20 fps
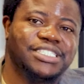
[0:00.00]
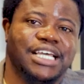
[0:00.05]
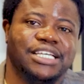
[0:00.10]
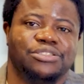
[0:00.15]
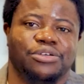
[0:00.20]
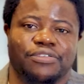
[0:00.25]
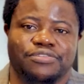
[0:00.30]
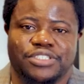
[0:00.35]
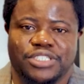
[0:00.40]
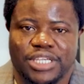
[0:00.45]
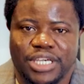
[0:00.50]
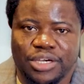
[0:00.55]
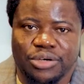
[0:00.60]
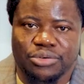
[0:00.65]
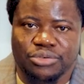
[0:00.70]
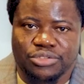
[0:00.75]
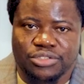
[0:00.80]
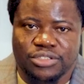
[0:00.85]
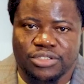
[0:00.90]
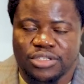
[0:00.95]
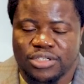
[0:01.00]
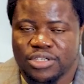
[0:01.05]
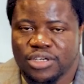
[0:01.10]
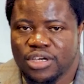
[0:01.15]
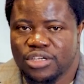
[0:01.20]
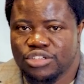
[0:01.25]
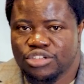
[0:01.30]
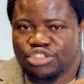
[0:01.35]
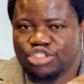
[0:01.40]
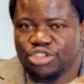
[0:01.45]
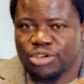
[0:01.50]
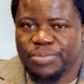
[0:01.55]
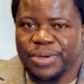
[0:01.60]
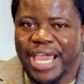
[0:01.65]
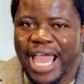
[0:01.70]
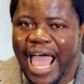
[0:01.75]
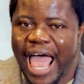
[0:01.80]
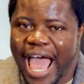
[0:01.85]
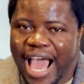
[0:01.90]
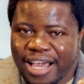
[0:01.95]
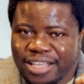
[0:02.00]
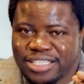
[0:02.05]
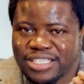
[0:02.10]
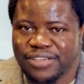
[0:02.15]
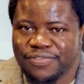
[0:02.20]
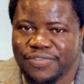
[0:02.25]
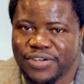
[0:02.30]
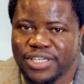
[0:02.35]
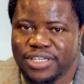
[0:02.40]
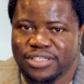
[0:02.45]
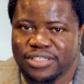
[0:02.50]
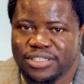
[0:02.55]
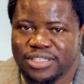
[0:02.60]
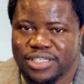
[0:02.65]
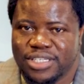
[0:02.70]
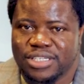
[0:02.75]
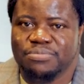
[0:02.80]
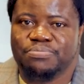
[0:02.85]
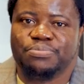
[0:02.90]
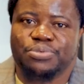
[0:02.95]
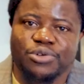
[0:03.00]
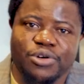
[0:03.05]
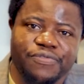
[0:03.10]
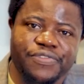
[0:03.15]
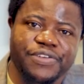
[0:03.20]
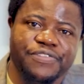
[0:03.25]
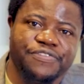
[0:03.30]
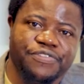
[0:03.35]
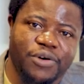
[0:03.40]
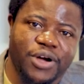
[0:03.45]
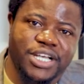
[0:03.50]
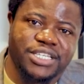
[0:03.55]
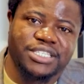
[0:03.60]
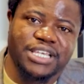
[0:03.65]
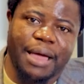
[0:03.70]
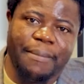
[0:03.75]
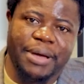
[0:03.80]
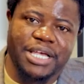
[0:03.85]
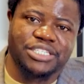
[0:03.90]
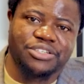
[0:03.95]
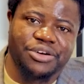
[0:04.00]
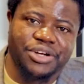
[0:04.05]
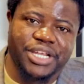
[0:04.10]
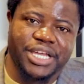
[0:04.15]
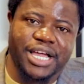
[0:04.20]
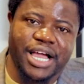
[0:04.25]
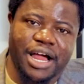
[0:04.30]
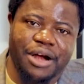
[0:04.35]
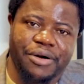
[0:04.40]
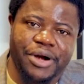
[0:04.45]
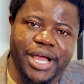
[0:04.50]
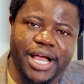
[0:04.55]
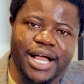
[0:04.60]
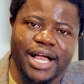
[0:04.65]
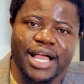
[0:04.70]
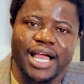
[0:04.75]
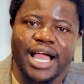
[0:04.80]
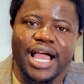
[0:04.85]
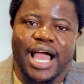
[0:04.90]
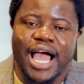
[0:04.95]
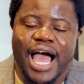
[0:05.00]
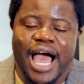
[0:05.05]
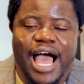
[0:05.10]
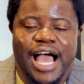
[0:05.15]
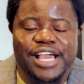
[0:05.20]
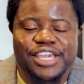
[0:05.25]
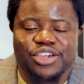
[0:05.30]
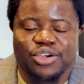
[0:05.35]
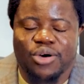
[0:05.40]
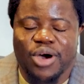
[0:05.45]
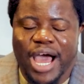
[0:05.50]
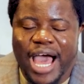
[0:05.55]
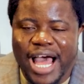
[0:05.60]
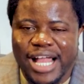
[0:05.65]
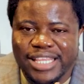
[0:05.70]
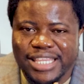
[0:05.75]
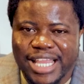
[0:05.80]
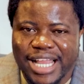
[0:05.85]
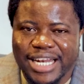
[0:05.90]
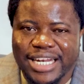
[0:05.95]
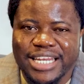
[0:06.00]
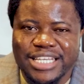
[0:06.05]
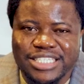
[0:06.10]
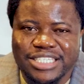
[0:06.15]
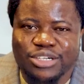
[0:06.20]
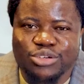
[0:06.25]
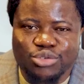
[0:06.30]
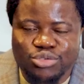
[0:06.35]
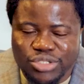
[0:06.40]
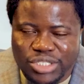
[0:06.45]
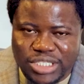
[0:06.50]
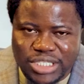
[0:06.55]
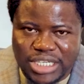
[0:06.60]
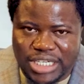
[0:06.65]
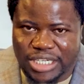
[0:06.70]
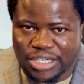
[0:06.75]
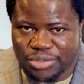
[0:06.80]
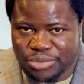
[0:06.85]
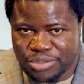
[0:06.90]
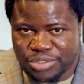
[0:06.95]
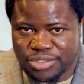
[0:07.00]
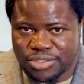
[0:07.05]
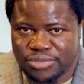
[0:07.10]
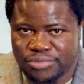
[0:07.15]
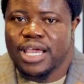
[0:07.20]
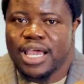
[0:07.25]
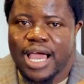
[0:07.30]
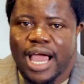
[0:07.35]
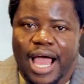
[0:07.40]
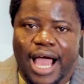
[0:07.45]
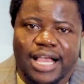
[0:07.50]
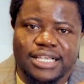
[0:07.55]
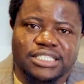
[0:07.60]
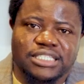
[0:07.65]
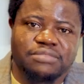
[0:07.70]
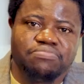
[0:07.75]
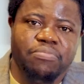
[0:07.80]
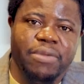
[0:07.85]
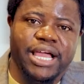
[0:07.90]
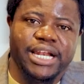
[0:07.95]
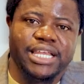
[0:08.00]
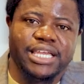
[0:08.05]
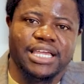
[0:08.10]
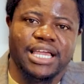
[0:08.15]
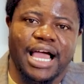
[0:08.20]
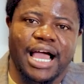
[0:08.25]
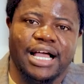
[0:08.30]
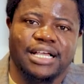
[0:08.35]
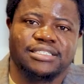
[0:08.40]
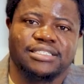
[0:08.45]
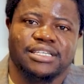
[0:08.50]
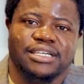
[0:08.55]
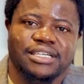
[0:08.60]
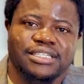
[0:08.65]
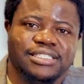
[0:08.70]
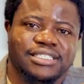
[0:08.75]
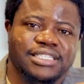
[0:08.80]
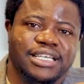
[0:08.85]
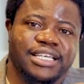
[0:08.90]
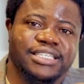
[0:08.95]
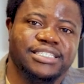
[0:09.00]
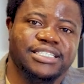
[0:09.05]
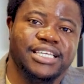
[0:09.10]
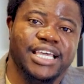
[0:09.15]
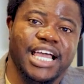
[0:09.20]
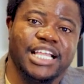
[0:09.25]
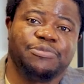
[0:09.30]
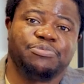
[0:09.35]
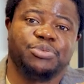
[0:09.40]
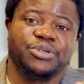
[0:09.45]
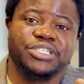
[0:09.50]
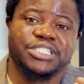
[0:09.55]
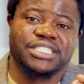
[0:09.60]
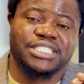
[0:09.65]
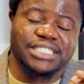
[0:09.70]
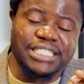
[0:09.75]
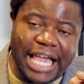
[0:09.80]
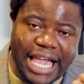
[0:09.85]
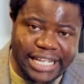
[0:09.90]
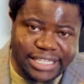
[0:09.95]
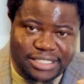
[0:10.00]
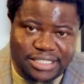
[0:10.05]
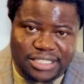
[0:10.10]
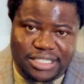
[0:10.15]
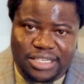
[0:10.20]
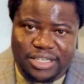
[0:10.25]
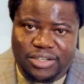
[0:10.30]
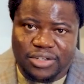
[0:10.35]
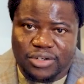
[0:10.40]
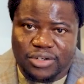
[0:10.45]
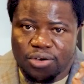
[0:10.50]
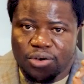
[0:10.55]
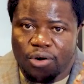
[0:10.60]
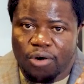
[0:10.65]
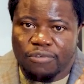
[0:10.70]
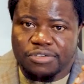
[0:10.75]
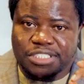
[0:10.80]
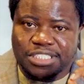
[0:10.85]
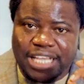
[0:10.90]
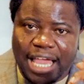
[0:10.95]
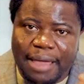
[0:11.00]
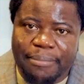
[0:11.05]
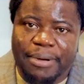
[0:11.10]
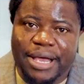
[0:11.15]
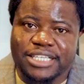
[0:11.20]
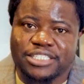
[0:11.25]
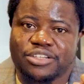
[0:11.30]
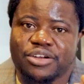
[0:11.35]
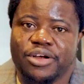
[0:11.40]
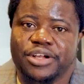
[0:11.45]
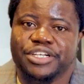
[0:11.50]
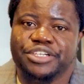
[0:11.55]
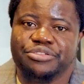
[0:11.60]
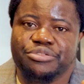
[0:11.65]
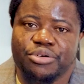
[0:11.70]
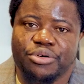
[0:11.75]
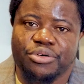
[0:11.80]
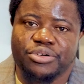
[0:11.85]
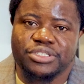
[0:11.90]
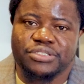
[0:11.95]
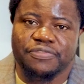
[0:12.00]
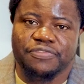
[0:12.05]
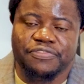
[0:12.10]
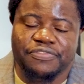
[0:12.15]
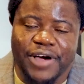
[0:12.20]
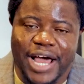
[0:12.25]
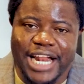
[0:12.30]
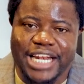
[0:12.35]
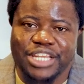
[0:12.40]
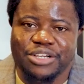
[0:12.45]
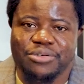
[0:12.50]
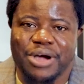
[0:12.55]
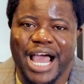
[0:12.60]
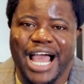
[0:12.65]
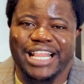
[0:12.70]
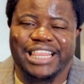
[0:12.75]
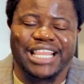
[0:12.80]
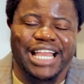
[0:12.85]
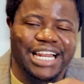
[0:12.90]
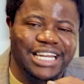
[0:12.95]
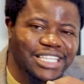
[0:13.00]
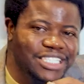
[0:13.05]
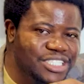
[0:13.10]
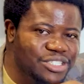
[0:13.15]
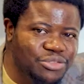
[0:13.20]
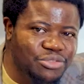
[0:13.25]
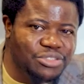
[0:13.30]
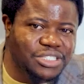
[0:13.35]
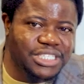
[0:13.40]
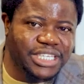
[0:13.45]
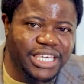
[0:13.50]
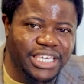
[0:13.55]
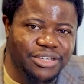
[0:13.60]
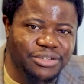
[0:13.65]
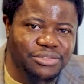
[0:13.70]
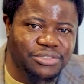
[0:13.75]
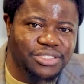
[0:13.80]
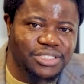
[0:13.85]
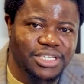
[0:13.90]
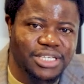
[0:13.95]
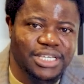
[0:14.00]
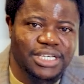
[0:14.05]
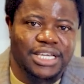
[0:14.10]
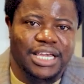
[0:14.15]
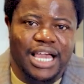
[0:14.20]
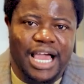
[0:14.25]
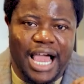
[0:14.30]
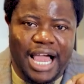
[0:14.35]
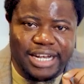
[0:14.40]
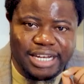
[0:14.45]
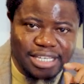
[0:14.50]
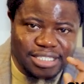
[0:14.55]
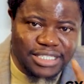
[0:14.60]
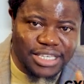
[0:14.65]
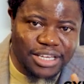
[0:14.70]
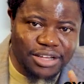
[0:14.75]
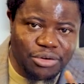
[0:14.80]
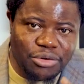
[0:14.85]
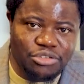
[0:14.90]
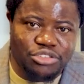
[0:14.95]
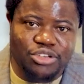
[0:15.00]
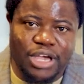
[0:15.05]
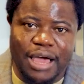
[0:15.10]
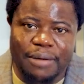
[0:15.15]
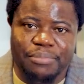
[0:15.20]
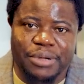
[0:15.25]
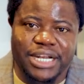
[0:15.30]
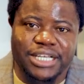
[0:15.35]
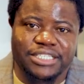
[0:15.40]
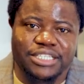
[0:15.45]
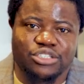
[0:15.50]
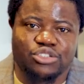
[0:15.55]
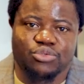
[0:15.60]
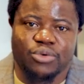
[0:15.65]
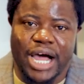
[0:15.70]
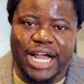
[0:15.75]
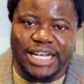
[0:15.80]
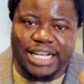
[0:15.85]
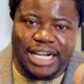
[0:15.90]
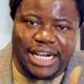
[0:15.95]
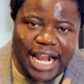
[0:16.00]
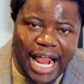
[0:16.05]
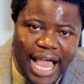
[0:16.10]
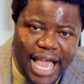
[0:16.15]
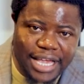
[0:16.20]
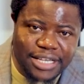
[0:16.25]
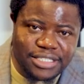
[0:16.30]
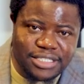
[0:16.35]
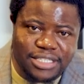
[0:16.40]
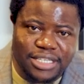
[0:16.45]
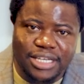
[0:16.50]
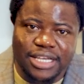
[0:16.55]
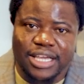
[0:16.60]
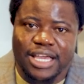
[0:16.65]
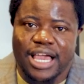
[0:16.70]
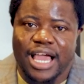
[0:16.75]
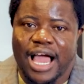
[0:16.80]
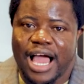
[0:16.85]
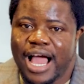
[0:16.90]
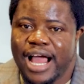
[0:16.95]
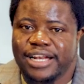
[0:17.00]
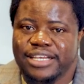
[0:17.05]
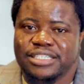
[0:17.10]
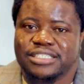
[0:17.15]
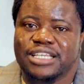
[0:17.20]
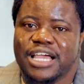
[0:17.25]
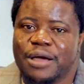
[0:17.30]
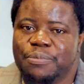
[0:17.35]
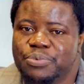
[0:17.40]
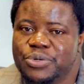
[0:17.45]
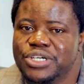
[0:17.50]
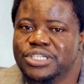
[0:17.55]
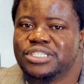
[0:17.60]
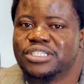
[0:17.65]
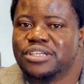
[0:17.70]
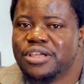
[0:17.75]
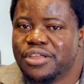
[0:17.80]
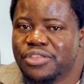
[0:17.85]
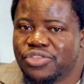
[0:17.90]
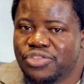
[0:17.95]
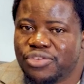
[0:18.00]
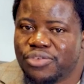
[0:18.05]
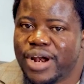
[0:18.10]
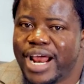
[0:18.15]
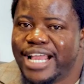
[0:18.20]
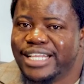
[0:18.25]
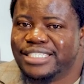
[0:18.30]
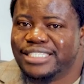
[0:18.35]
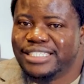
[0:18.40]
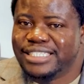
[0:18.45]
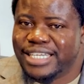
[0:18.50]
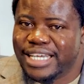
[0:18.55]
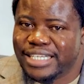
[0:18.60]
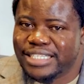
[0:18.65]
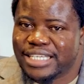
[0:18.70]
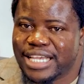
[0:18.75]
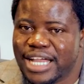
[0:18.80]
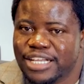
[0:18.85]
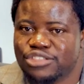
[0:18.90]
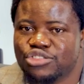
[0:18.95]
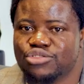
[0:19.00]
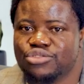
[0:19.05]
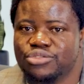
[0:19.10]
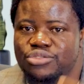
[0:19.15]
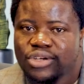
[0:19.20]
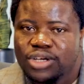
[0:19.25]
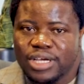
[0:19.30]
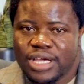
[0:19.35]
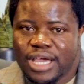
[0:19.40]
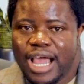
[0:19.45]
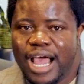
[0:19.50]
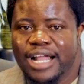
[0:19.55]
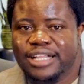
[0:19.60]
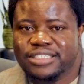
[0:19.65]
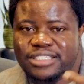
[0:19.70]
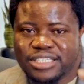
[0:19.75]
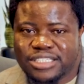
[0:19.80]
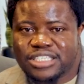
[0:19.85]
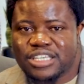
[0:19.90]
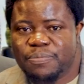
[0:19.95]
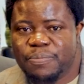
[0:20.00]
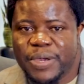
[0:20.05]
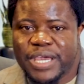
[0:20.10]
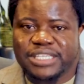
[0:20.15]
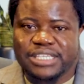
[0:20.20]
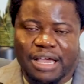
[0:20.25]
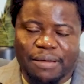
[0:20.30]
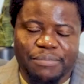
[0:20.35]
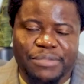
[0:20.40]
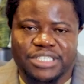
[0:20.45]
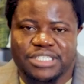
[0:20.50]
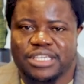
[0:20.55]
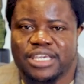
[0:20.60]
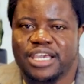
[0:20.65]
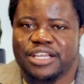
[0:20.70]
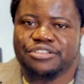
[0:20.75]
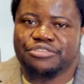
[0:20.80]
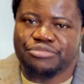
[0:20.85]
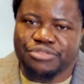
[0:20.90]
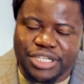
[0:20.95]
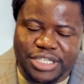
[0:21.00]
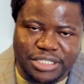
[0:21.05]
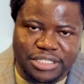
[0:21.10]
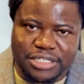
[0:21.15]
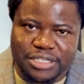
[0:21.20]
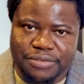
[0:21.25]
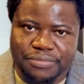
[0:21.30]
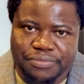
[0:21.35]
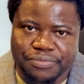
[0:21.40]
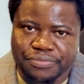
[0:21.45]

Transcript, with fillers: set of skills you should be actively improving for a cybersecurity career are your analytical skills. As many as 68% of cybersecurity roles value analytical skills, and this includes your ability to analyze and interpret threat data to anticipate and mitigate risk.